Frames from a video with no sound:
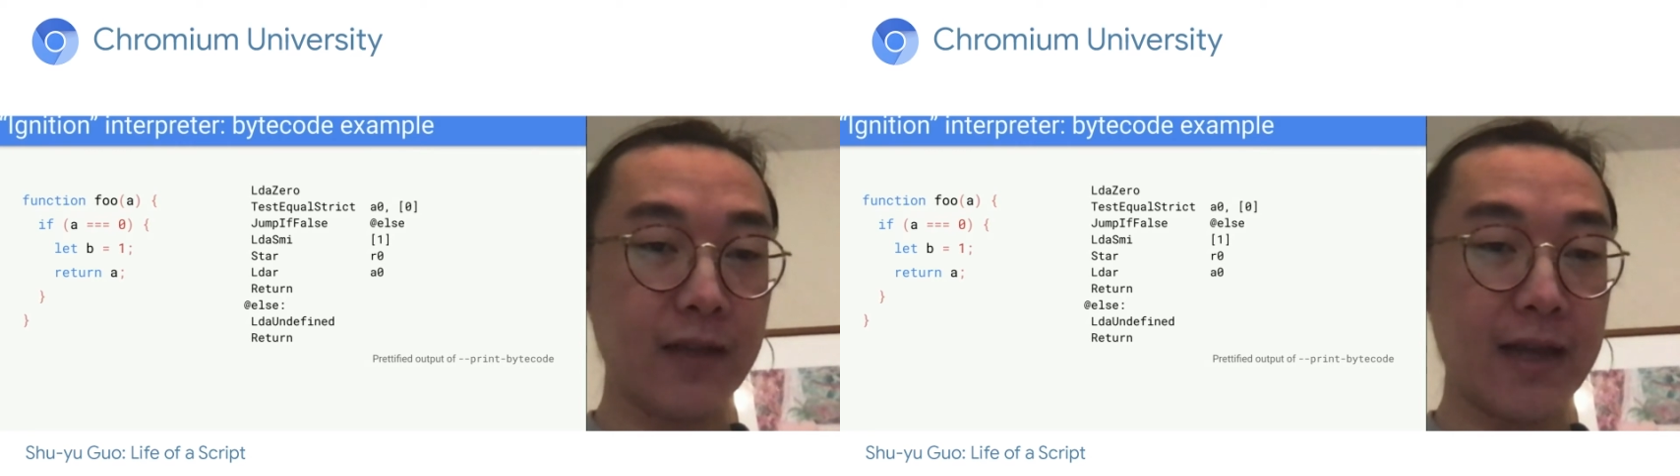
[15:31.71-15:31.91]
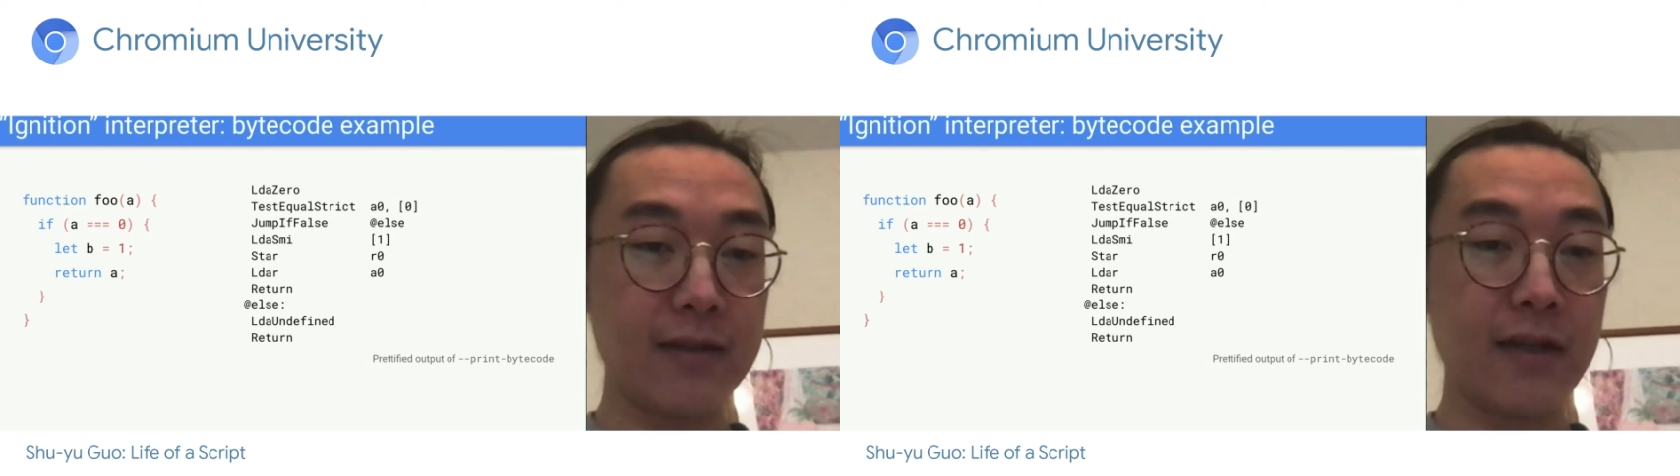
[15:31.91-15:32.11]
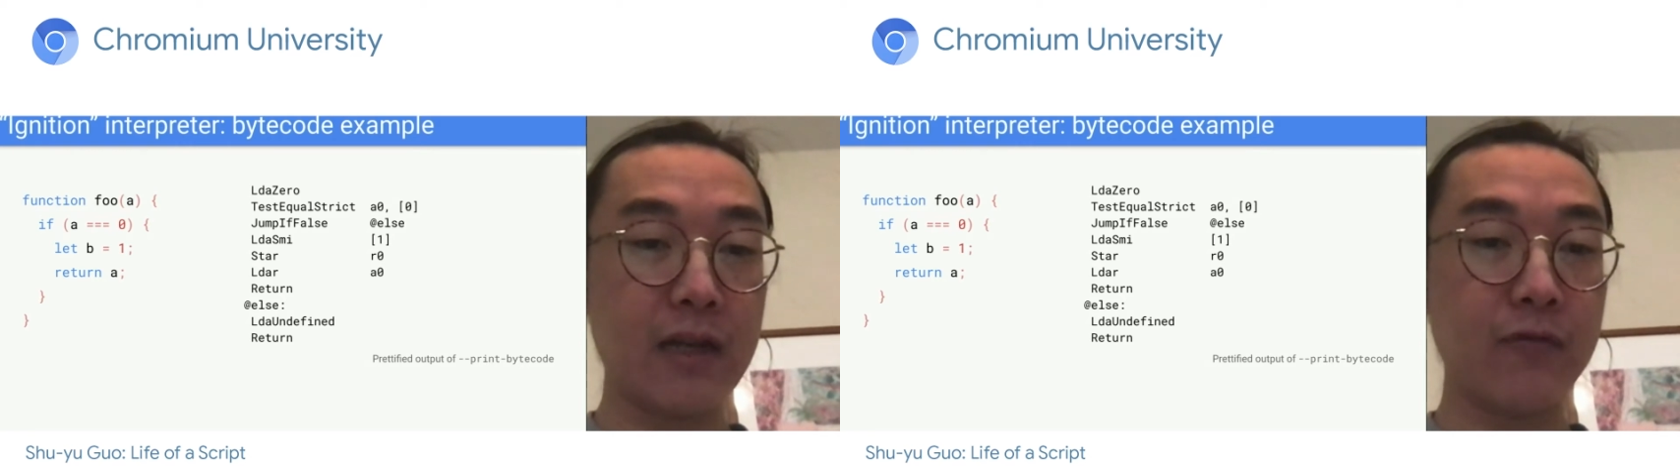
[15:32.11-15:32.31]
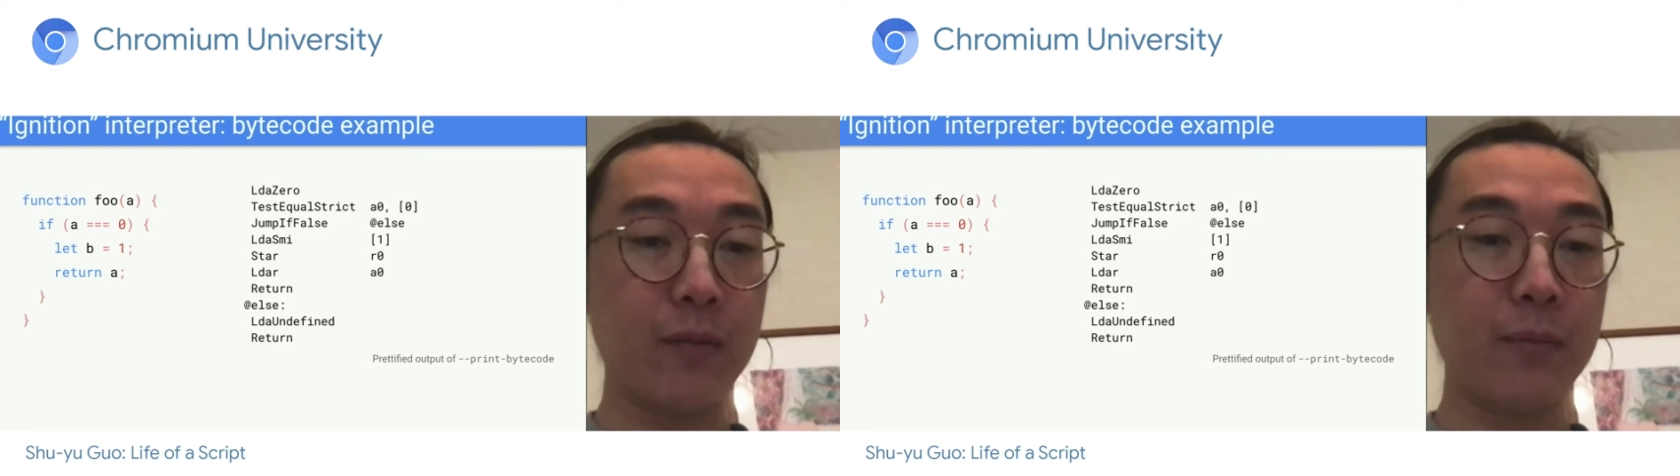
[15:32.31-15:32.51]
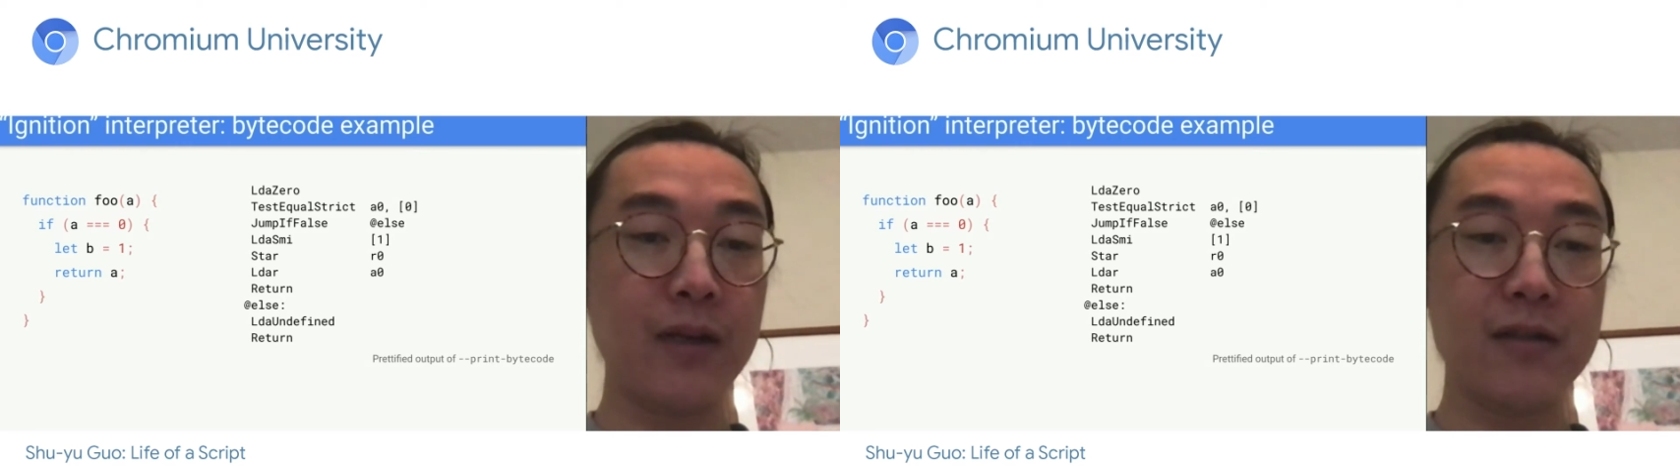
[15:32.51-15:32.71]
that is kind
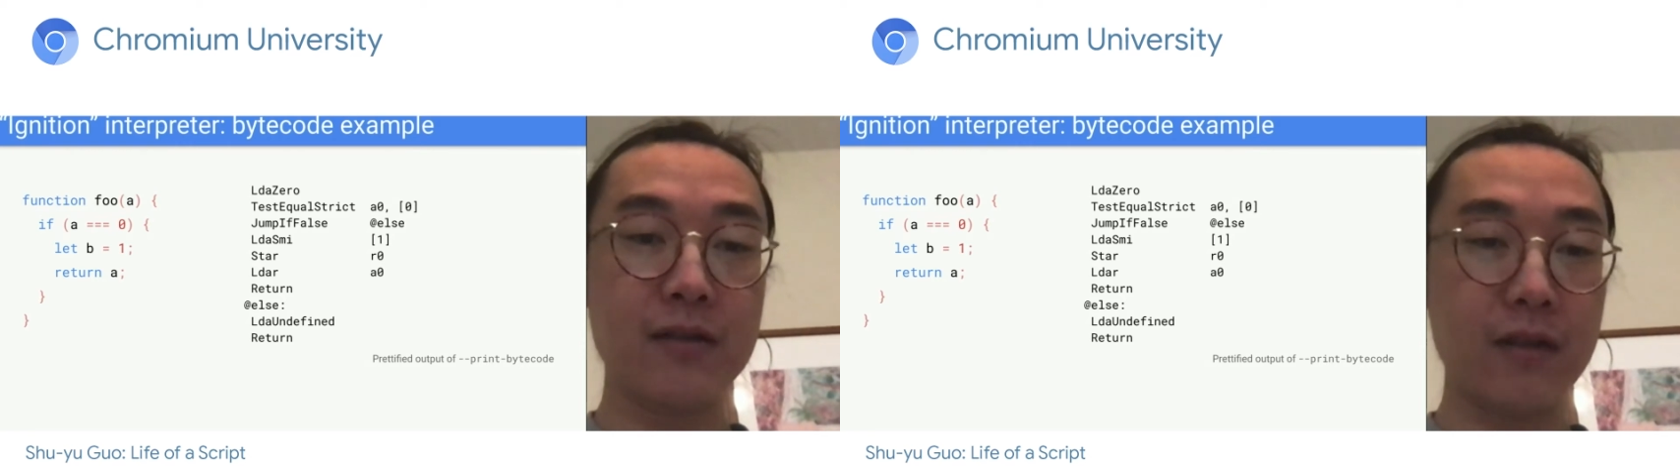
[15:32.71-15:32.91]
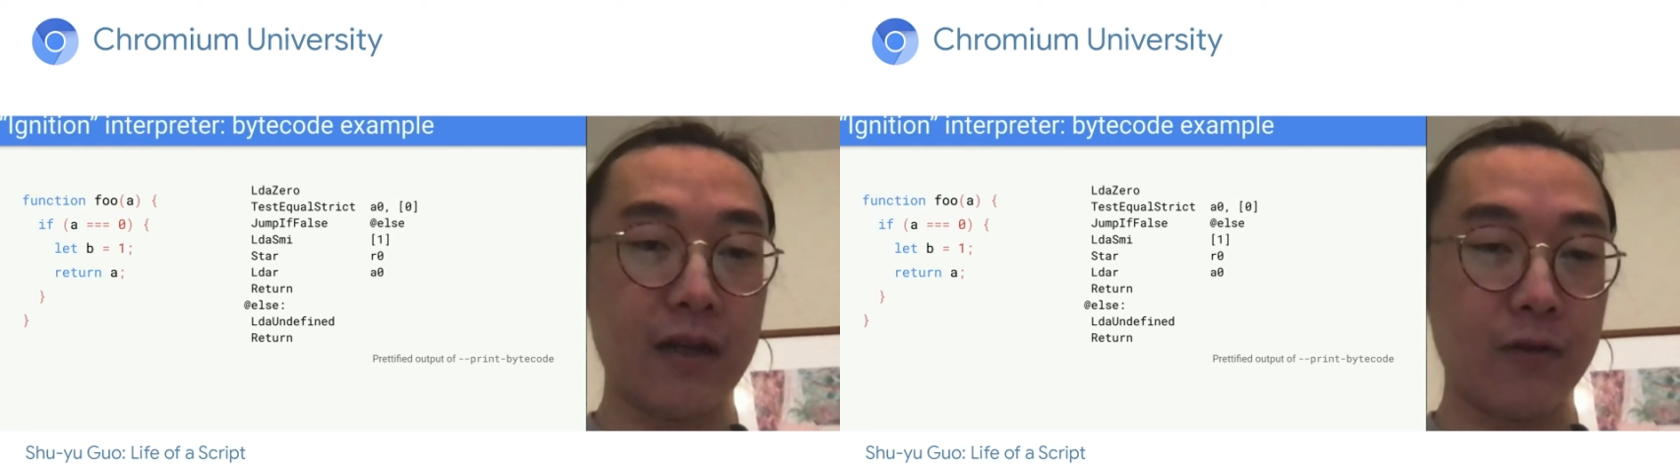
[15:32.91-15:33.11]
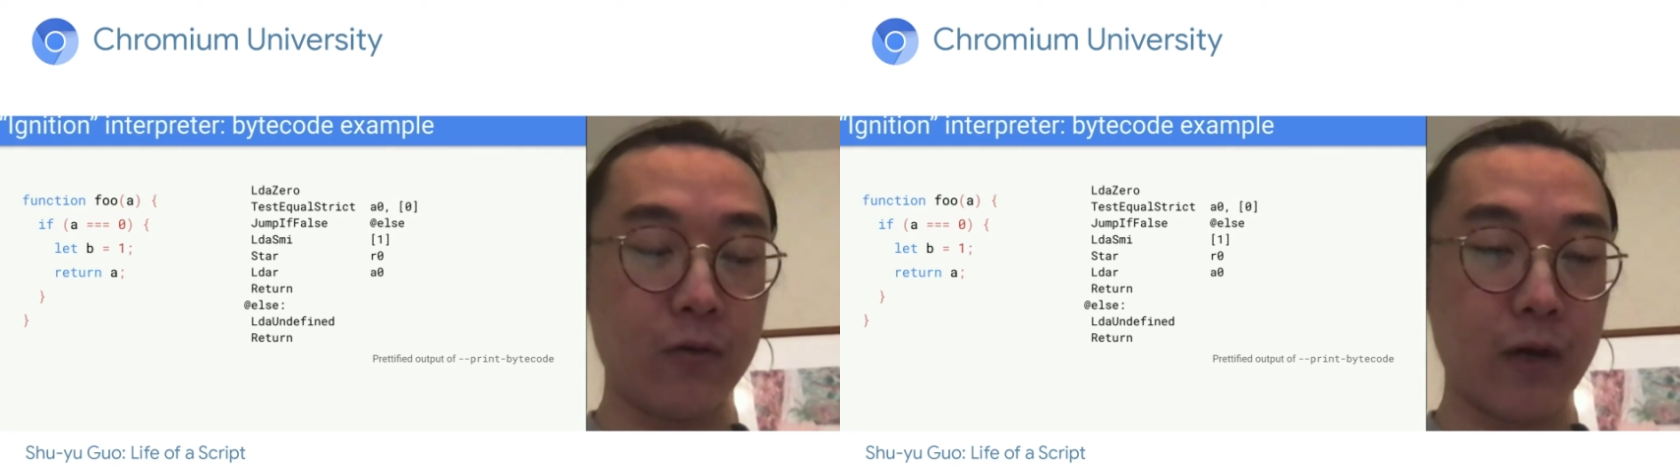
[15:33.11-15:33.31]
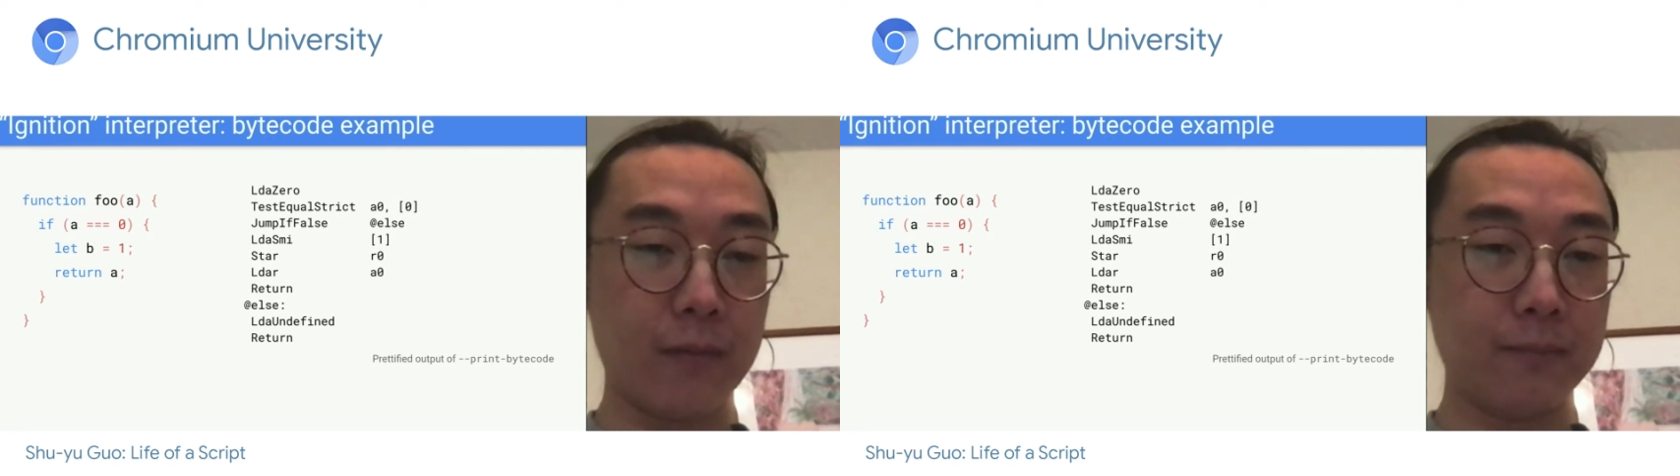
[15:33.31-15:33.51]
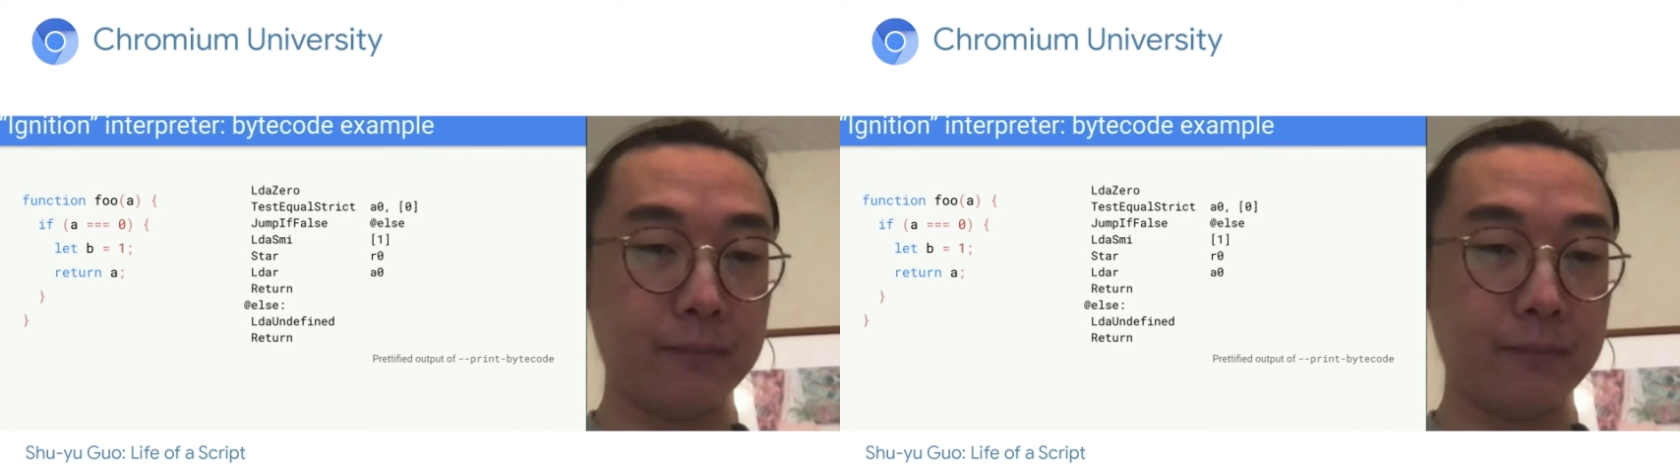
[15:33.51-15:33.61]
of implicit everywhere.